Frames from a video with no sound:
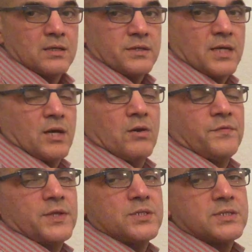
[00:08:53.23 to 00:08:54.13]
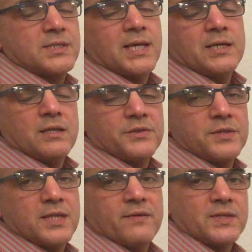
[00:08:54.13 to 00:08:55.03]
I think hopefully just that little
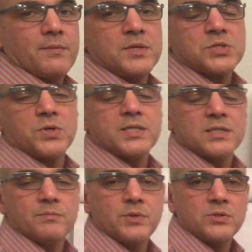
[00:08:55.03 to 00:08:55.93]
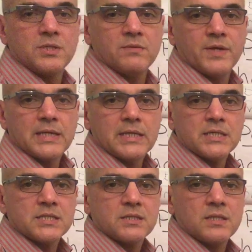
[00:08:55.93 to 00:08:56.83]
thing that I've demonstrated the beauty of English,